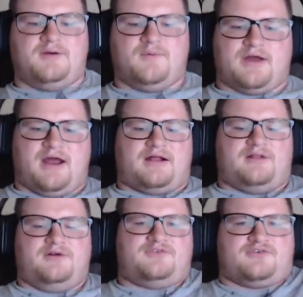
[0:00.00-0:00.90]
I got a
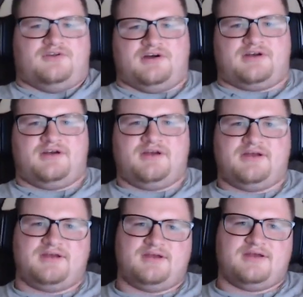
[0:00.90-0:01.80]
closer look,
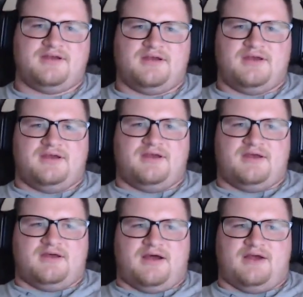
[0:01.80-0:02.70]

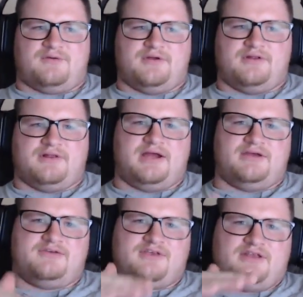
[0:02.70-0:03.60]
I
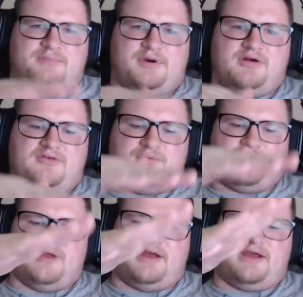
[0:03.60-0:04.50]
realized that the parts were
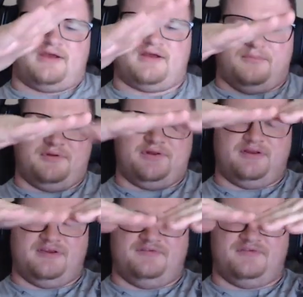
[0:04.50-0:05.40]
like
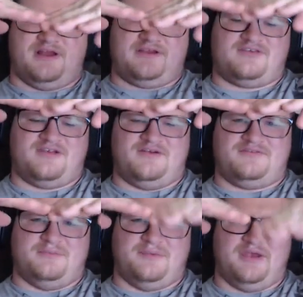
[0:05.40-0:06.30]
completely flexed off
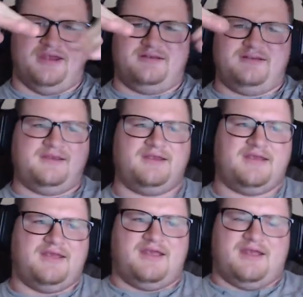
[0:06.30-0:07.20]
the bed.
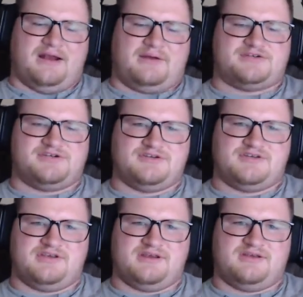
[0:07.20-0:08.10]
And I was
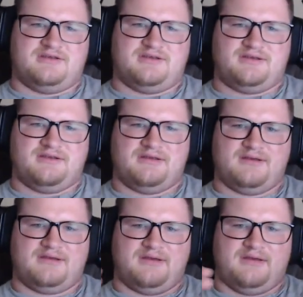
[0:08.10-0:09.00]
using
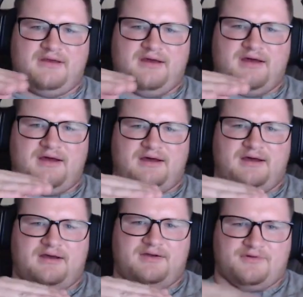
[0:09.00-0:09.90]

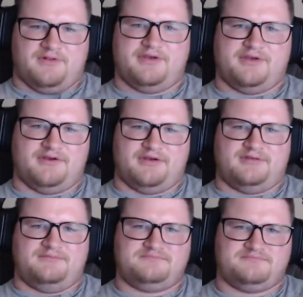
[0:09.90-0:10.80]
a really good
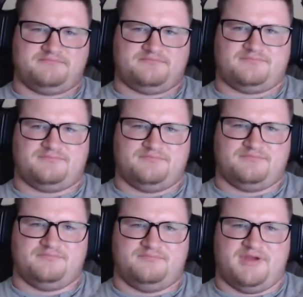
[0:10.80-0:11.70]

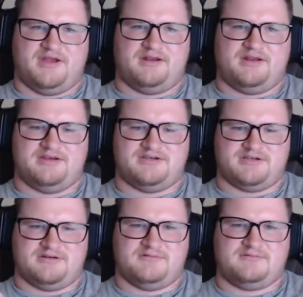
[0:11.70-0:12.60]
bed
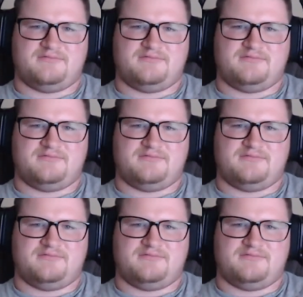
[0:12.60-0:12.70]
adhesion